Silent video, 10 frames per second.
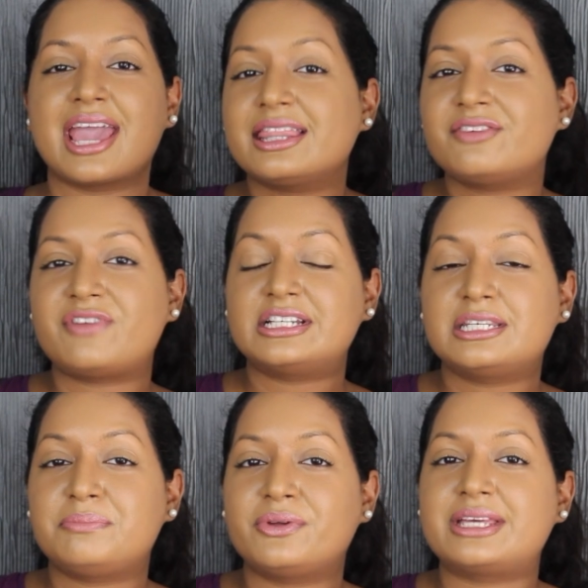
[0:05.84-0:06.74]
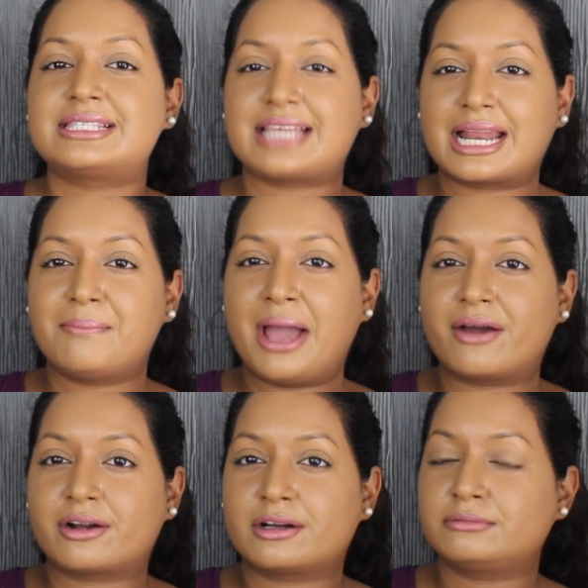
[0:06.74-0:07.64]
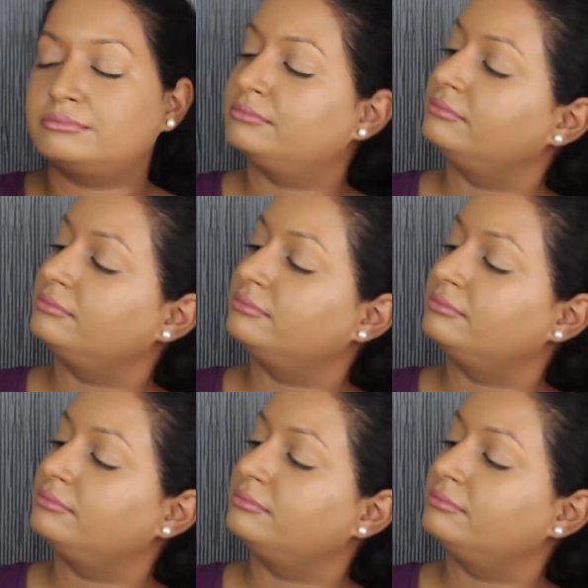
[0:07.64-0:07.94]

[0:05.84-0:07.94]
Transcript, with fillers: and the Fenty Beauty Setting Powder.